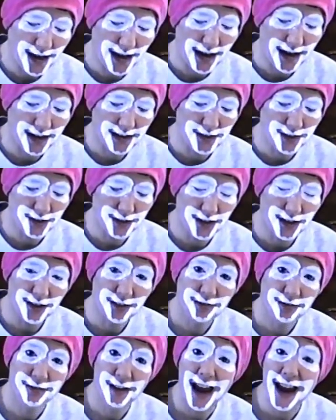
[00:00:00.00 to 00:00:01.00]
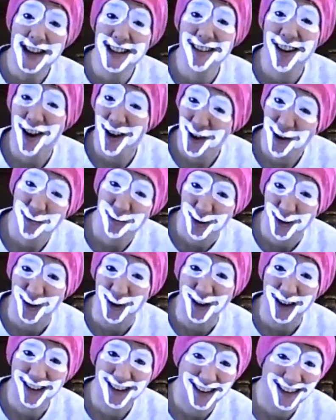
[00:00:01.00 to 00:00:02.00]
and I do the fine artwork,